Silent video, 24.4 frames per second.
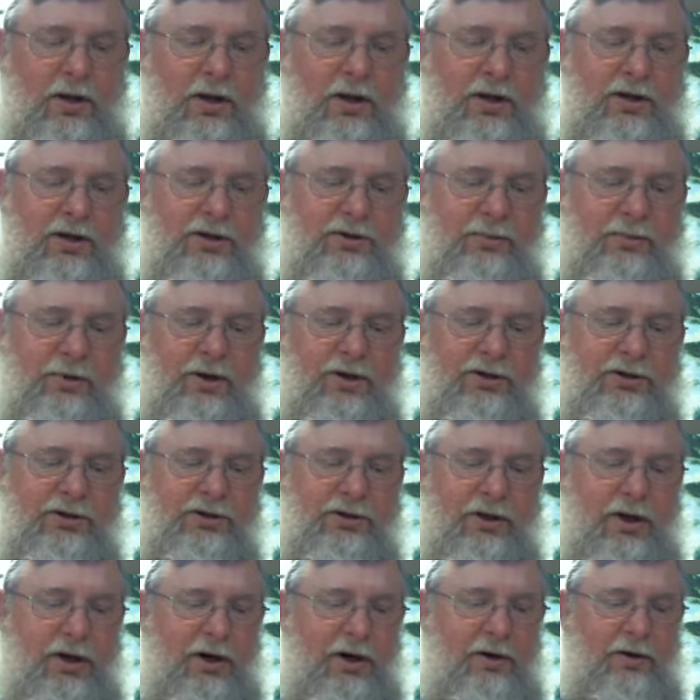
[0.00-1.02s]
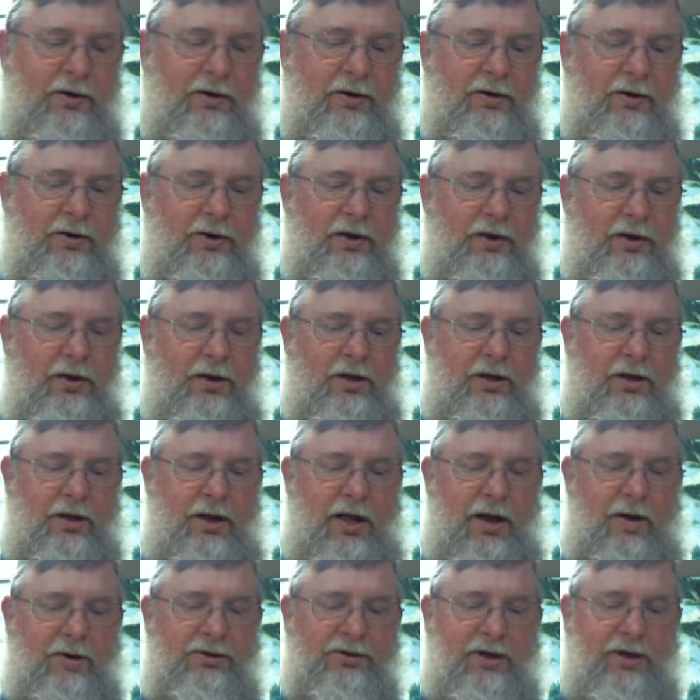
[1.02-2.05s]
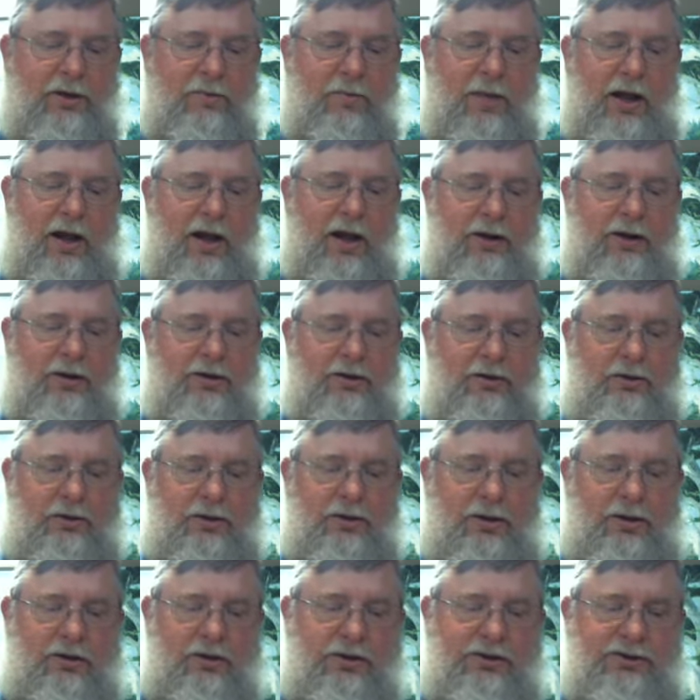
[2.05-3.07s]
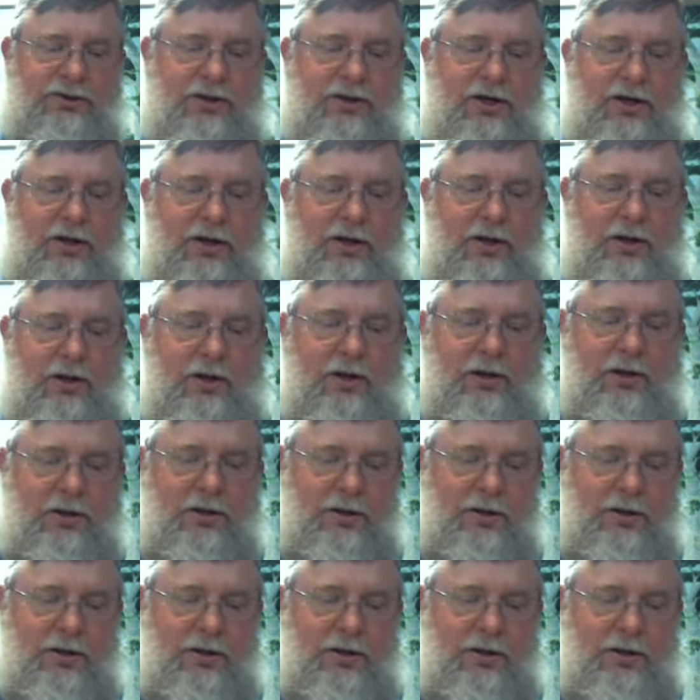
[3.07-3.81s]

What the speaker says: and he's preached there. Now he's come back into the city,